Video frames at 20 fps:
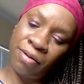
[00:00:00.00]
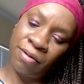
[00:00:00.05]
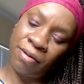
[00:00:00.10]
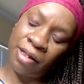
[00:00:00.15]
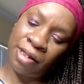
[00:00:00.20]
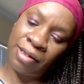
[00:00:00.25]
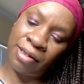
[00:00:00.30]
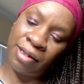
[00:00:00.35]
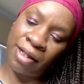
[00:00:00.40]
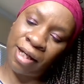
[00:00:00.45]

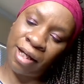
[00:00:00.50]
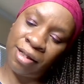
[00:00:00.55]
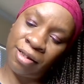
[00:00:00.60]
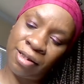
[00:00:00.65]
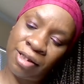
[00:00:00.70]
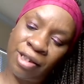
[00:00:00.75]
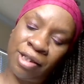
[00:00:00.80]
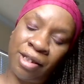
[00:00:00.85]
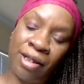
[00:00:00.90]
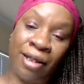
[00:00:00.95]
It says,
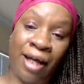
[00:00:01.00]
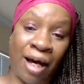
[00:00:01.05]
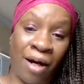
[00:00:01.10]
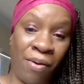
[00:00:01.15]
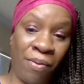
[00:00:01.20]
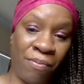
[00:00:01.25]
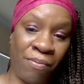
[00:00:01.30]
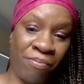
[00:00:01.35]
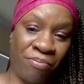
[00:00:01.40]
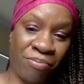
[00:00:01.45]
chill
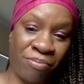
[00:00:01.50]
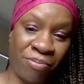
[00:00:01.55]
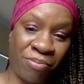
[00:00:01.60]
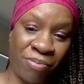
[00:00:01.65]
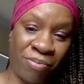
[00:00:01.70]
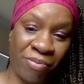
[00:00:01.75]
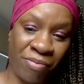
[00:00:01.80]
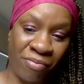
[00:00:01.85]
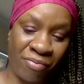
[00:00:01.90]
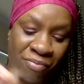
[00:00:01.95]
out.
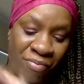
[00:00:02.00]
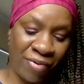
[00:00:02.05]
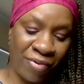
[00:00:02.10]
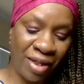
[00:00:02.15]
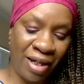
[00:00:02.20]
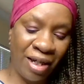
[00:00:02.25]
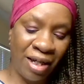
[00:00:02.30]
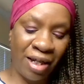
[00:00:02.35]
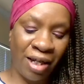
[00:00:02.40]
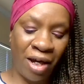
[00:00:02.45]

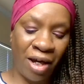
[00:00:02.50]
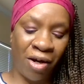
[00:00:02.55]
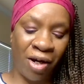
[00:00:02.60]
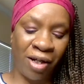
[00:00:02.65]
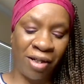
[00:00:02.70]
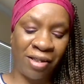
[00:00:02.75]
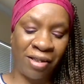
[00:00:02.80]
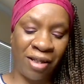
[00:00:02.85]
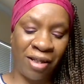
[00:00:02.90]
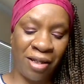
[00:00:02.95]
And they
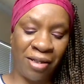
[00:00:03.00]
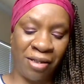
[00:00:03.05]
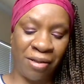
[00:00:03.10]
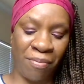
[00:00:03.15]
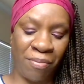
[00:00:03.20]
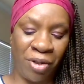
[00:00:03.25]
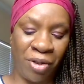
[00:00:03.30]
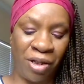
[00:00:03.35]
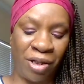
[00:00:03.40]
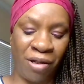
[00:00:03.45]
all say
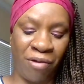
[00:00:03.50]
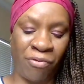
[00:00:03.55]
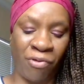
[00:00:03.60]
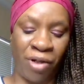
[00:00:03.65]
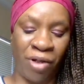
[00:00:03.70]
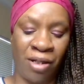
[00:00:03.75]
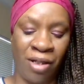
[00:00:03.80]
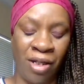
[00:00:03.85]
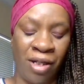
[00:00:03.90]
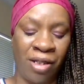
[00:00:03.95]
something
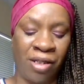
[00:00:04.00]
different.